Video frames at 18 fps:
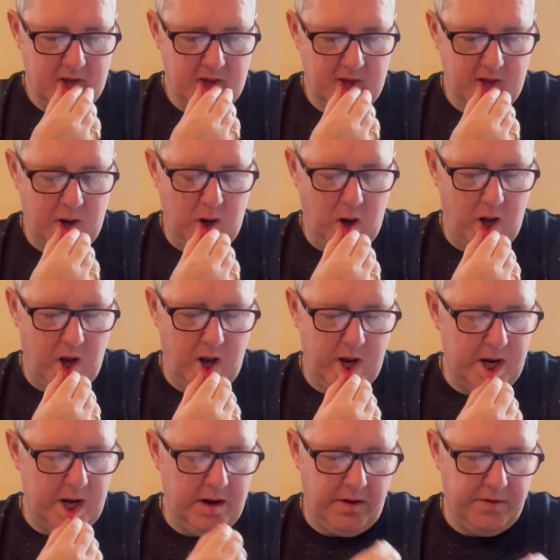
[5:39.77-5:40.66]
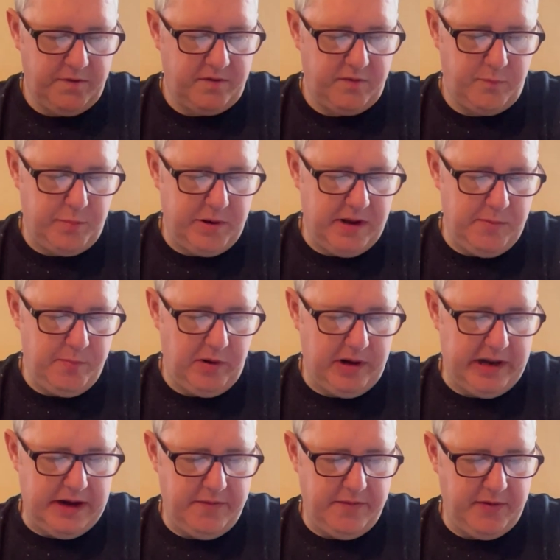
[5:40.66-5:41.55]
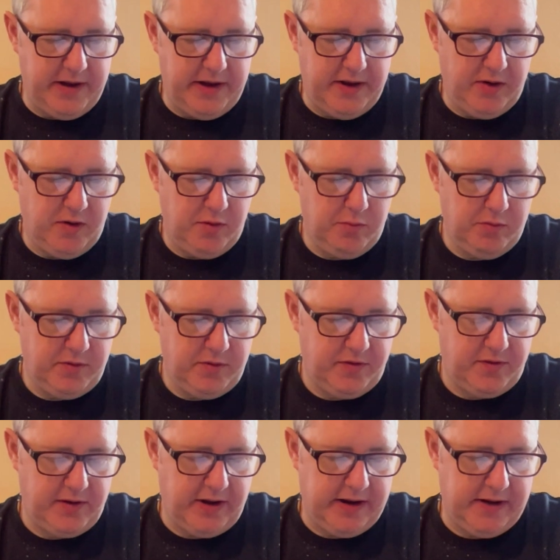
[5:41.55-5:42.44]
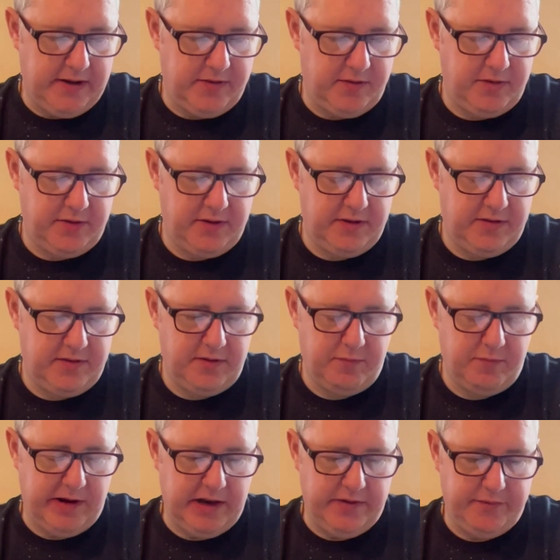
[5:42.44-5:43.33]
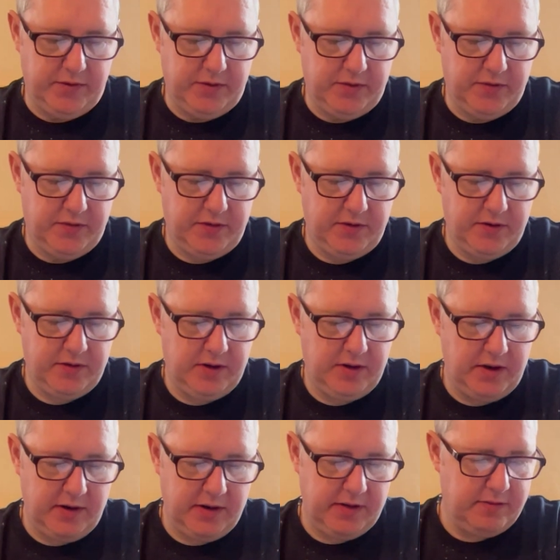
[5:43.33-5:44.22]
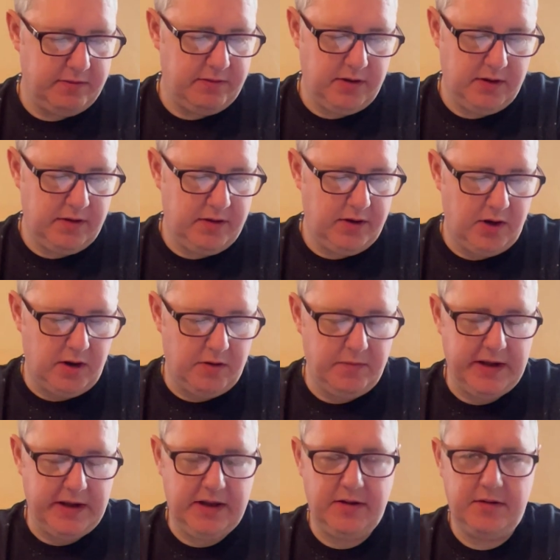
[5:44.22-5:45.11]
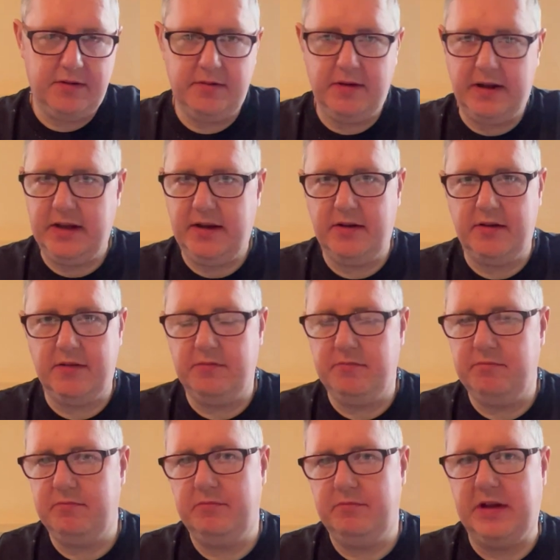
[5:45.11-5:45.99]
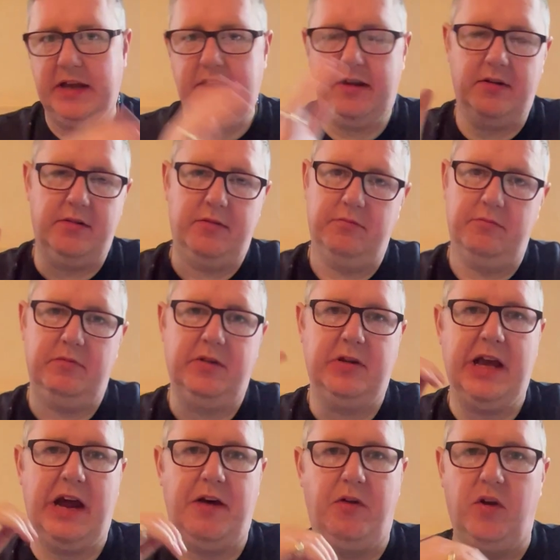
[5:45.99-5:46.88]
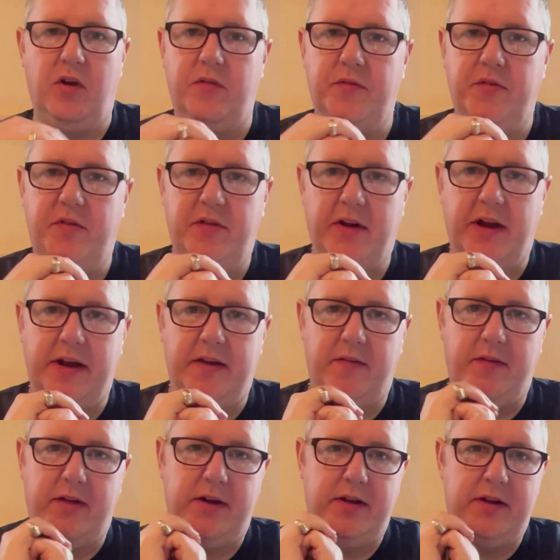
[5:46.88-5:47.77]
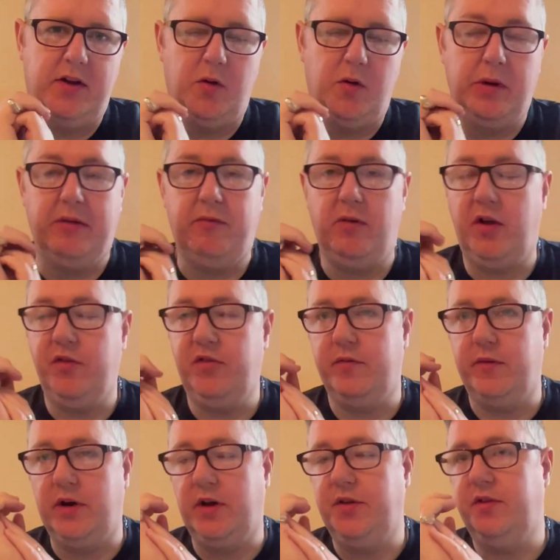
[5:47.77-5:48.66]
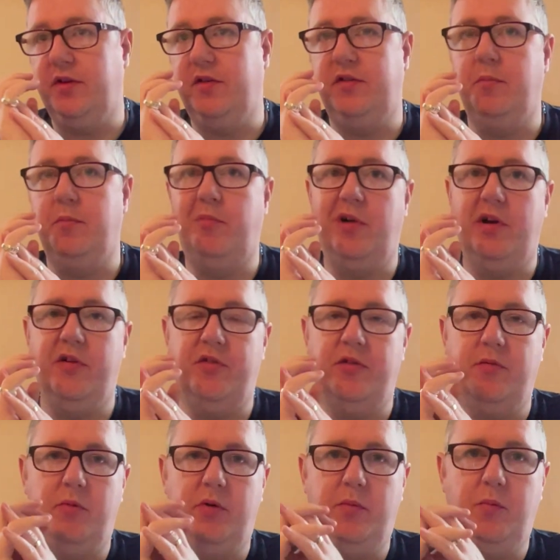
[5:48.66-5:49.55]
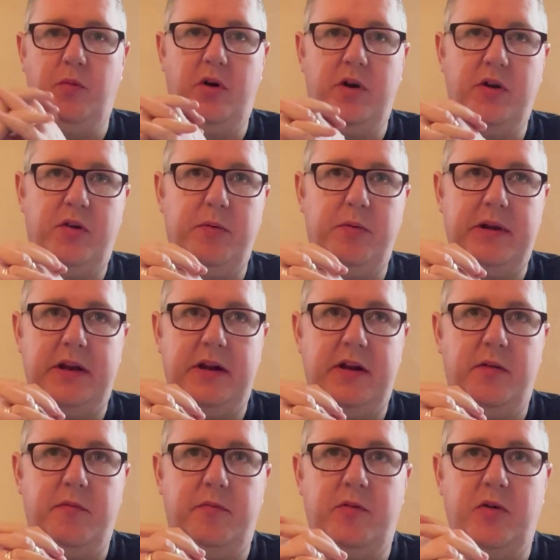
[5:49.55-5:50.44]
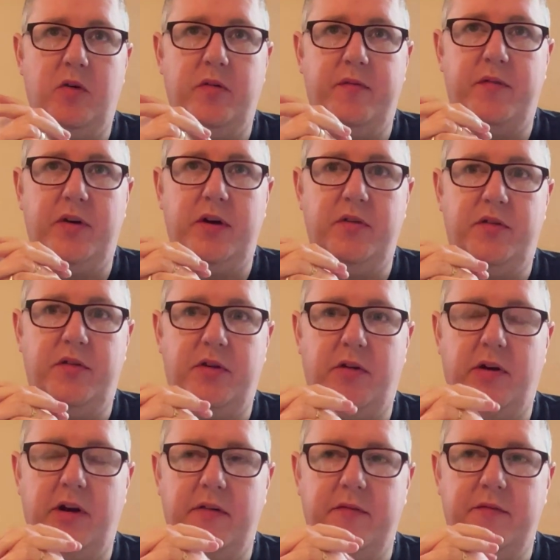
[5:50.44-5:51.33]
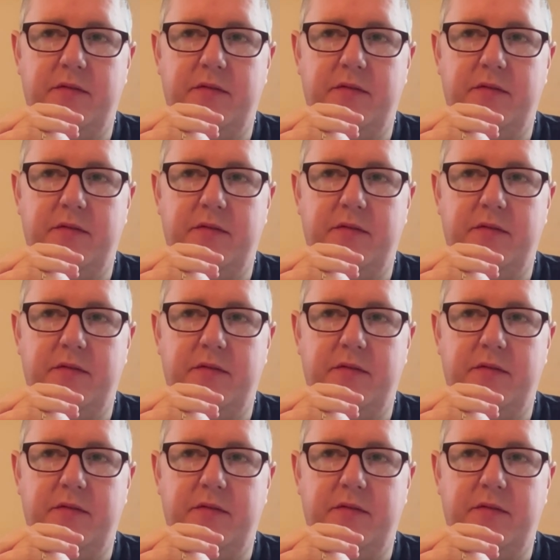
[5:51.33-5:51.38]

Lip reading: are lots of people out there who would say it's irrelevant, and they can carry on saying that. You know, we have lots of artist impression. Why do we need a real photograph